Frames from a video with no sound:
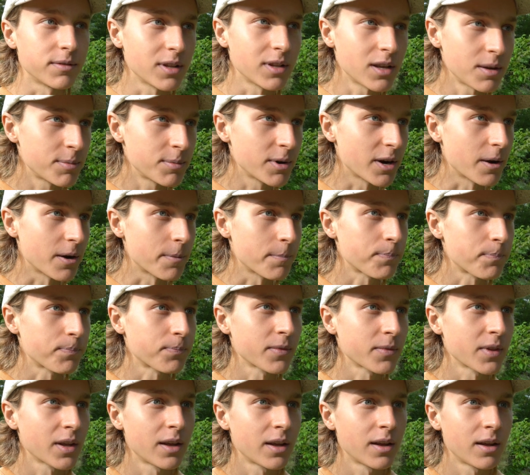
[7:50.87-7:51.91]
Libra
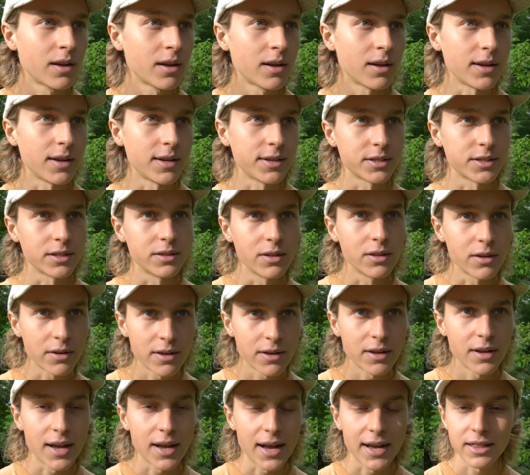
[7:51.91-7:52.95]
is
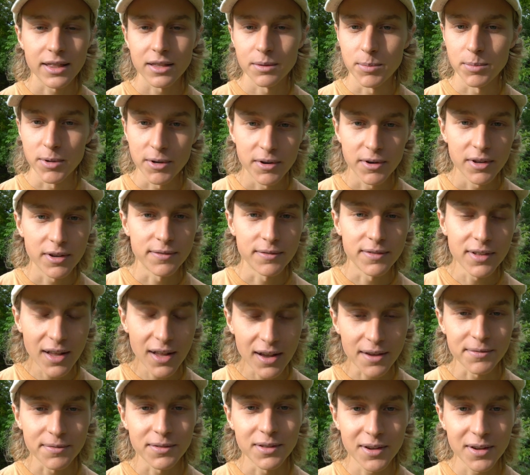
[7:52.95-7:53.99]
looking at the beauty of
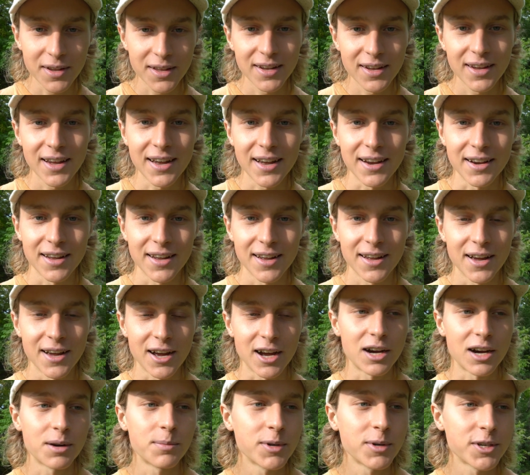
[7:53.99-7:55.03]
life, looking at
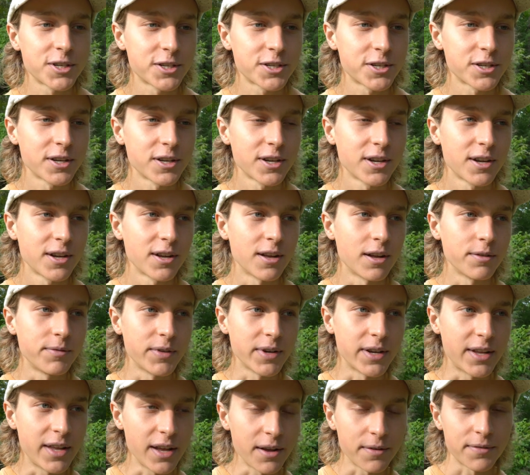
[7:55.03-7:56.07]
how much of a
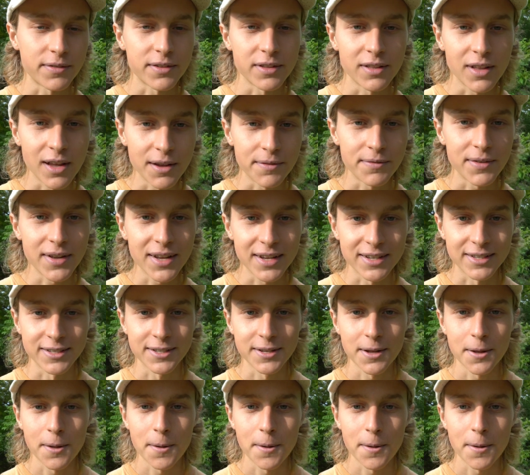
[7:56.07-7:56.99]
gift life is,